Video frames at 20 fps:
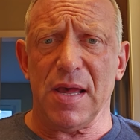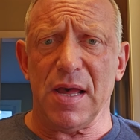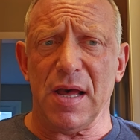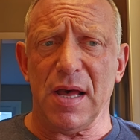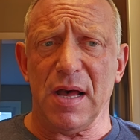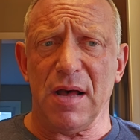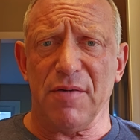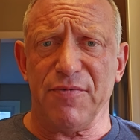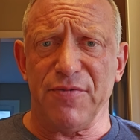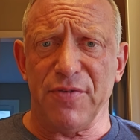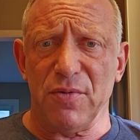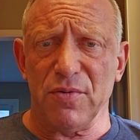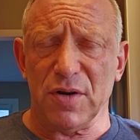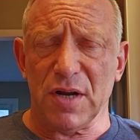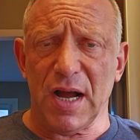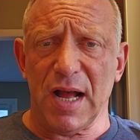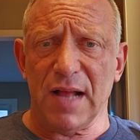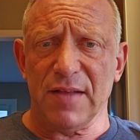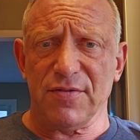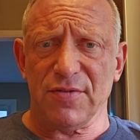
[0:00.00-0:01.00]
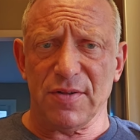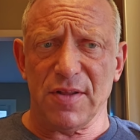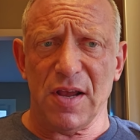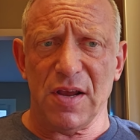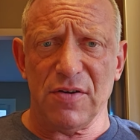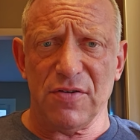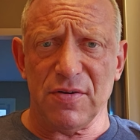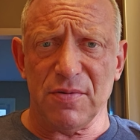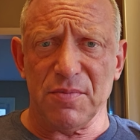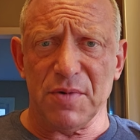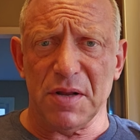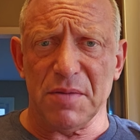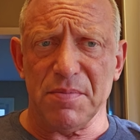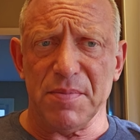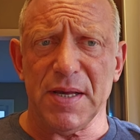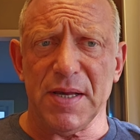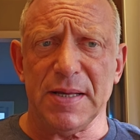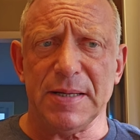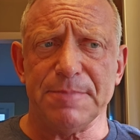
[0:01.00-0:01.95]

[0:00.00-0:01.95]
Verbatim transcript: uh, phone consultation with me.